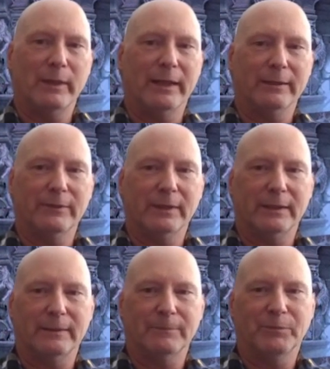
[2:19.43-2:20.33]
I
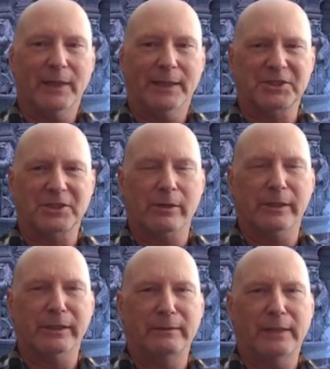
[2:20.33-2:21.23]
uh, got started in